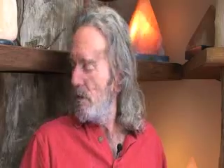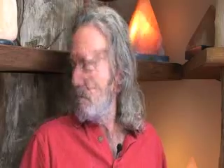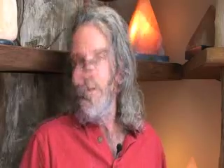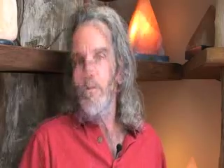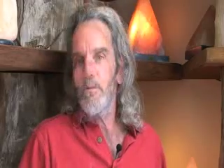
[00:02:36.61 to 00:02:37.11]

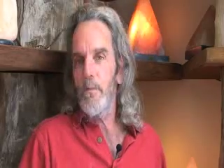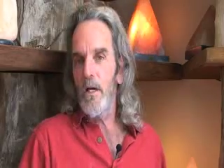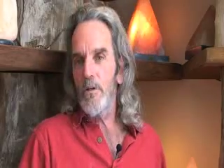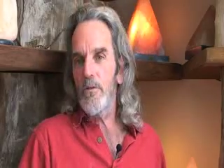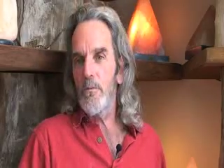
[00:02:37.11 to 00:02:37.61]
So the
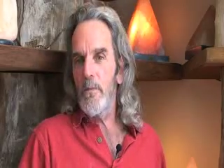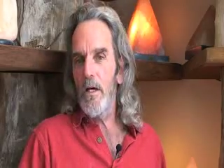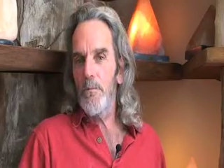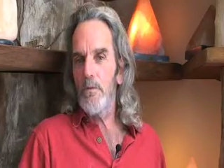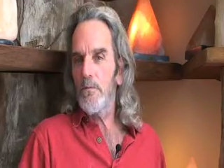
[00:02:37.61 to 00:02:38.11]
marble,
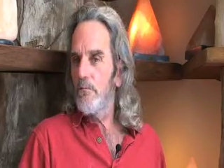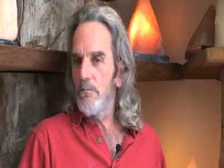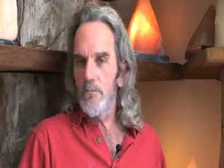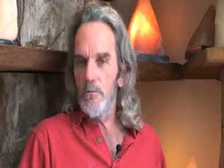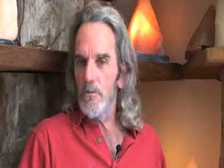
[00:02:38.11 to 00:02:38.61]
no
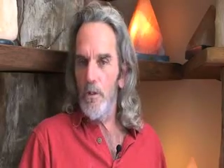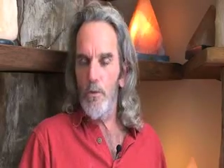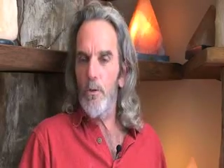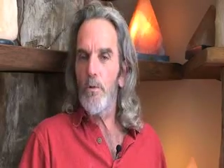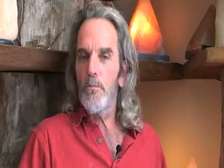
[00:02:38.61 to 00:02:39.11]
problem.
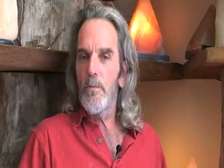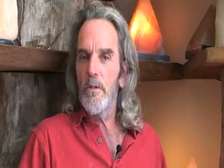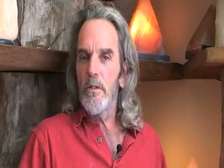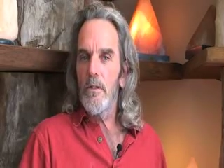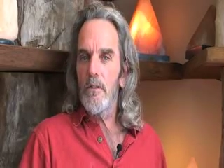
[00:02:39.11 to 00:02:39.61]

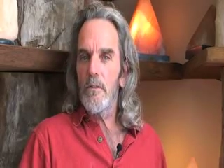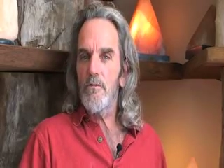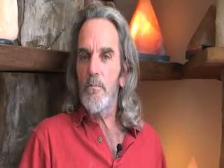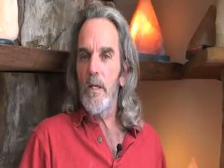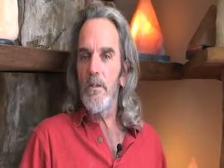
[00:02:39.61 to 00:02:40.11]
There's abundant
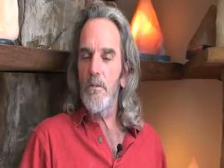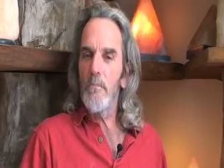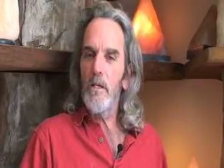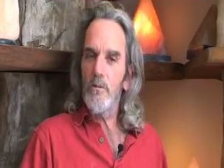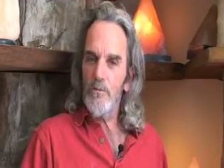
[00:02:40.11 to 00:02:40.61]
mountains
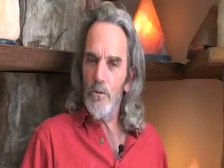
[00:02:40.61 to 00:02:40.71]
of it.